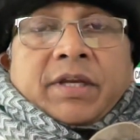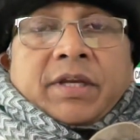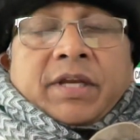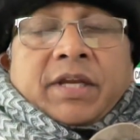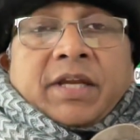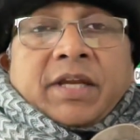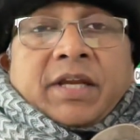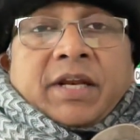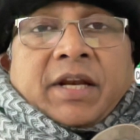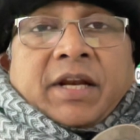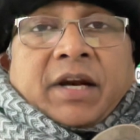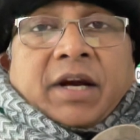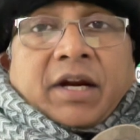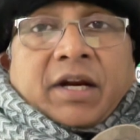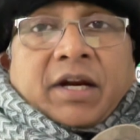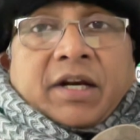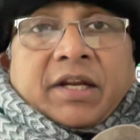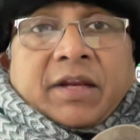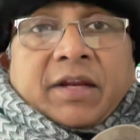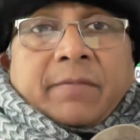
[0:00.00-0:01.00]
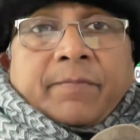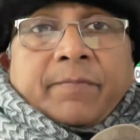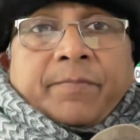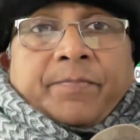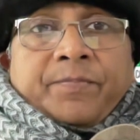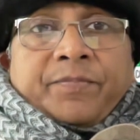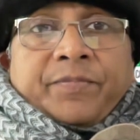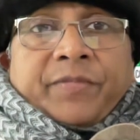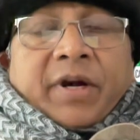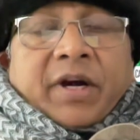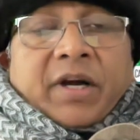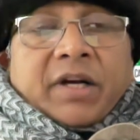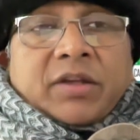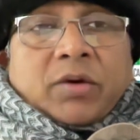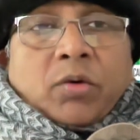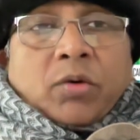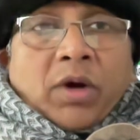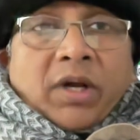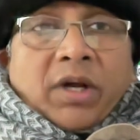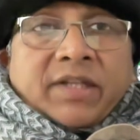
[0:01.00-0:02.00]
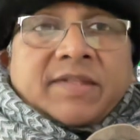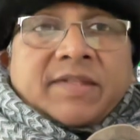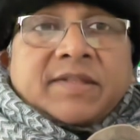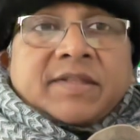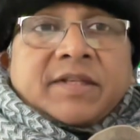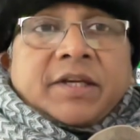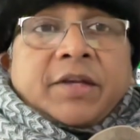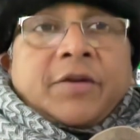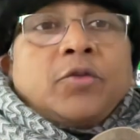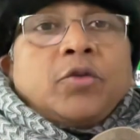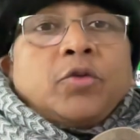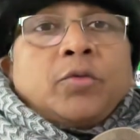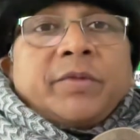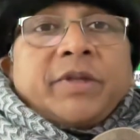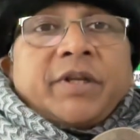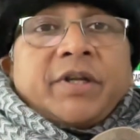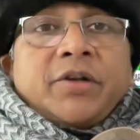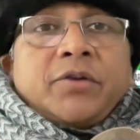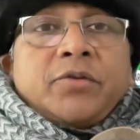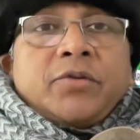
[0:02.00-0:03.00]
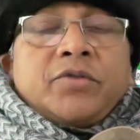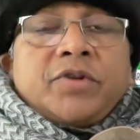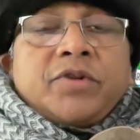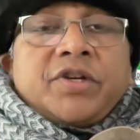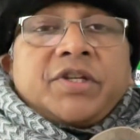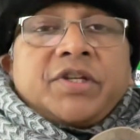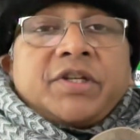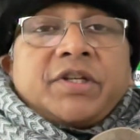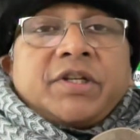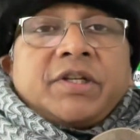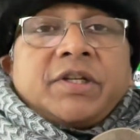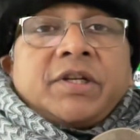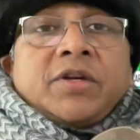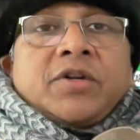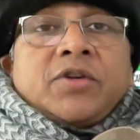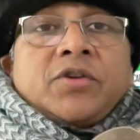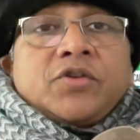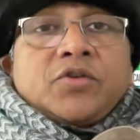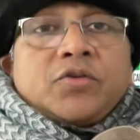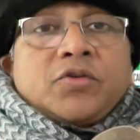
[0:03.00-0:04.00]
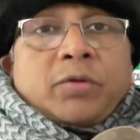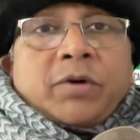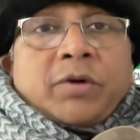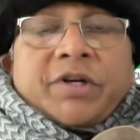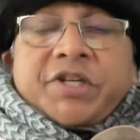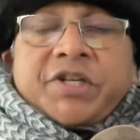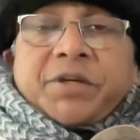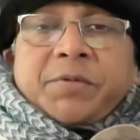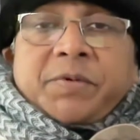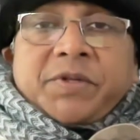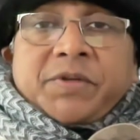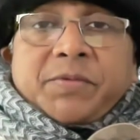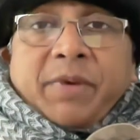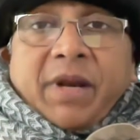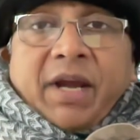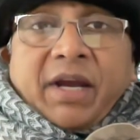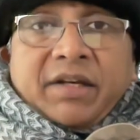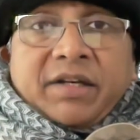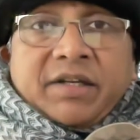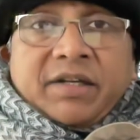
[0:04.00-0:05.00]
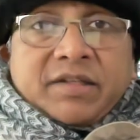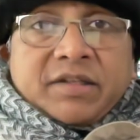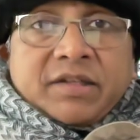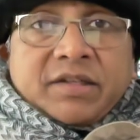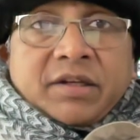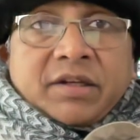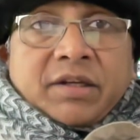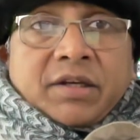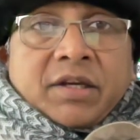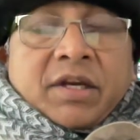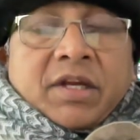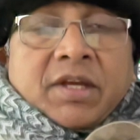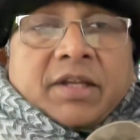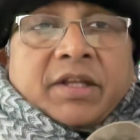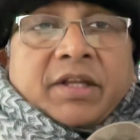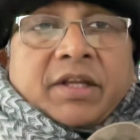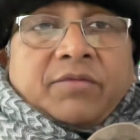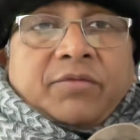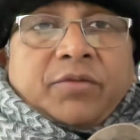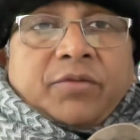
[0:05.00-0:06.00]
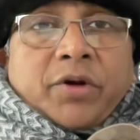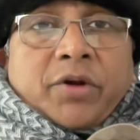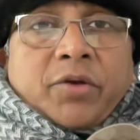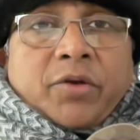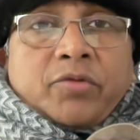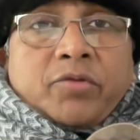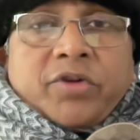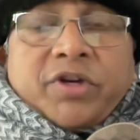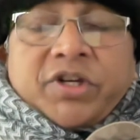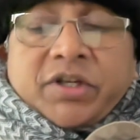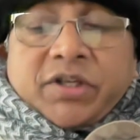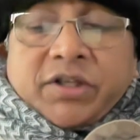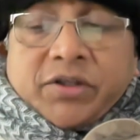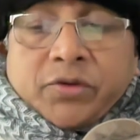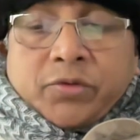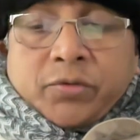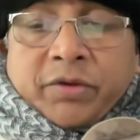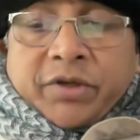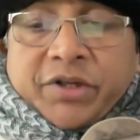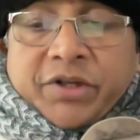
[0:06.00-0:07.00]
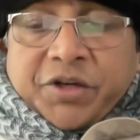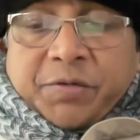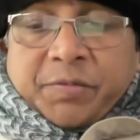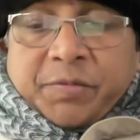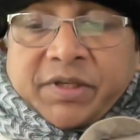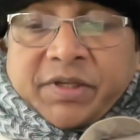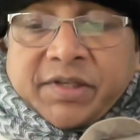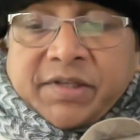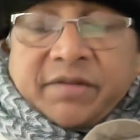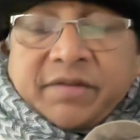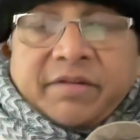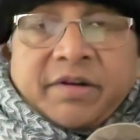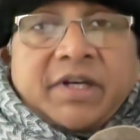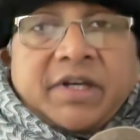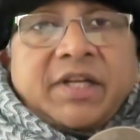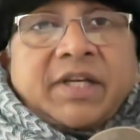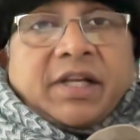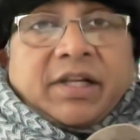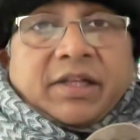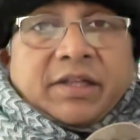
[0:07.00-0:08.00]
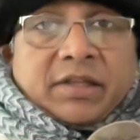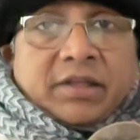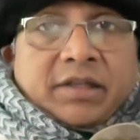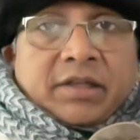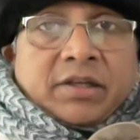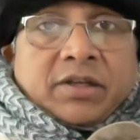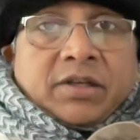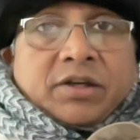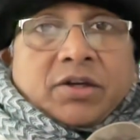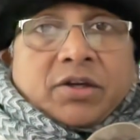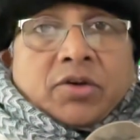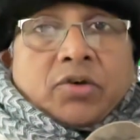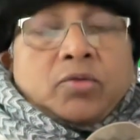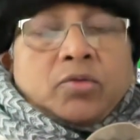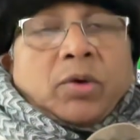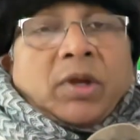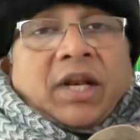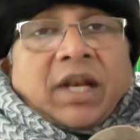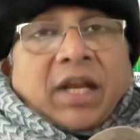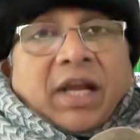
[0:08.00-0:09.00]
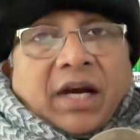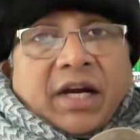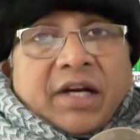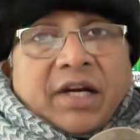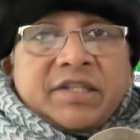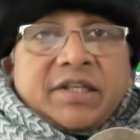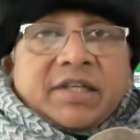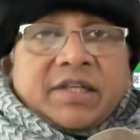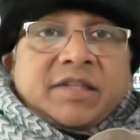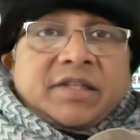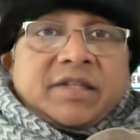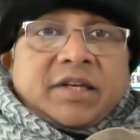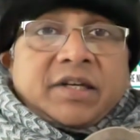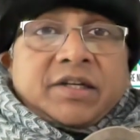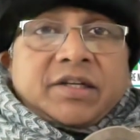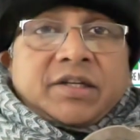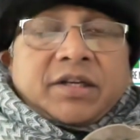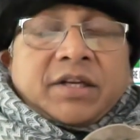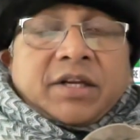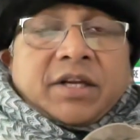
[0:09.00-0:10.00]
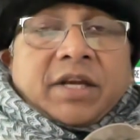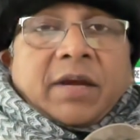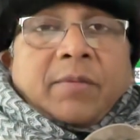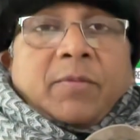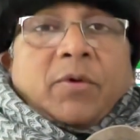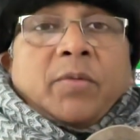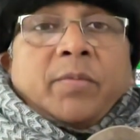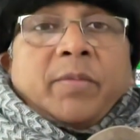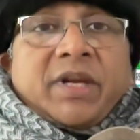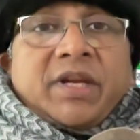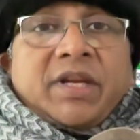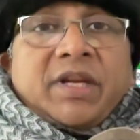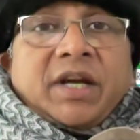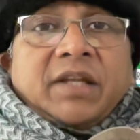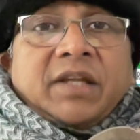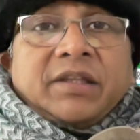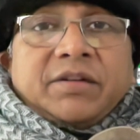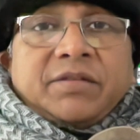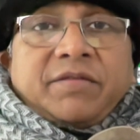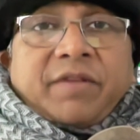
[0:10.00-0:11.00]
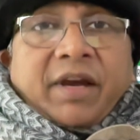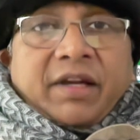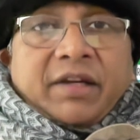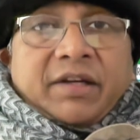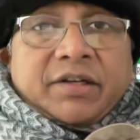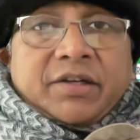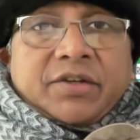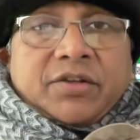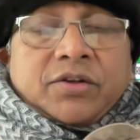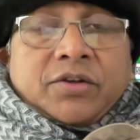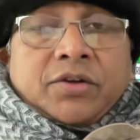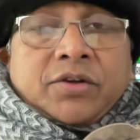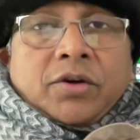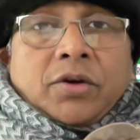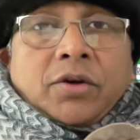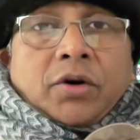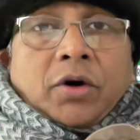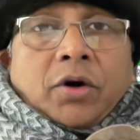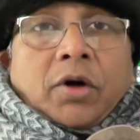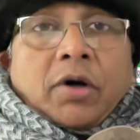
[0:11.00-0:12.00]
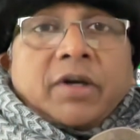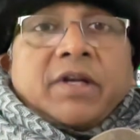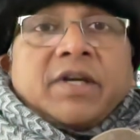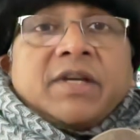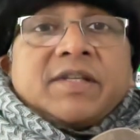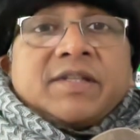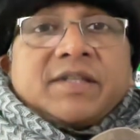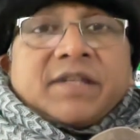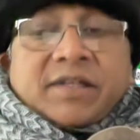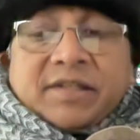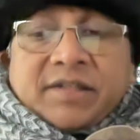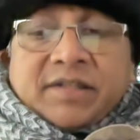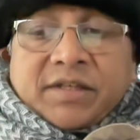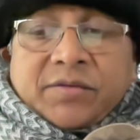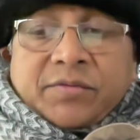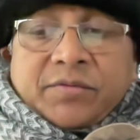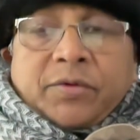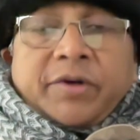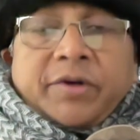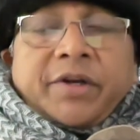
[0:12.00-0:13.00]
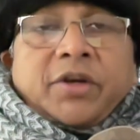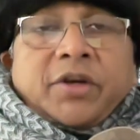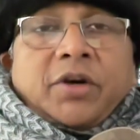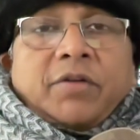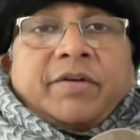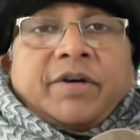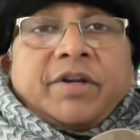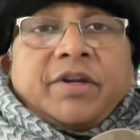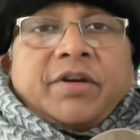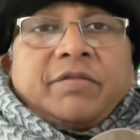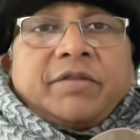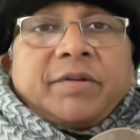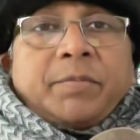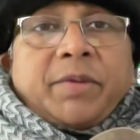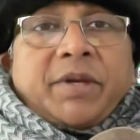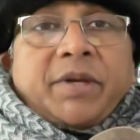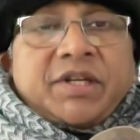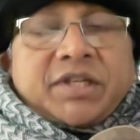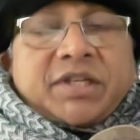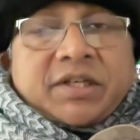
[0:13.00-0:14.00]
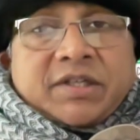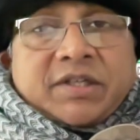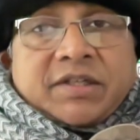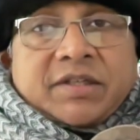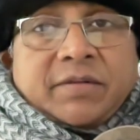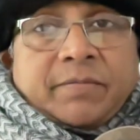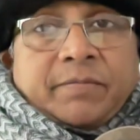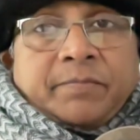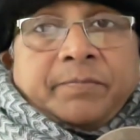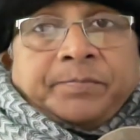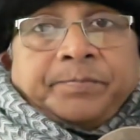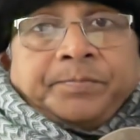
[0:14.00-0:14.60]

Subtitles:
hale and hearty are the ones in whom the nutritional stewardship is practiced. Therefore, nutritional stewardship is critical to a large extent among many other factors on successful recovery of the patients.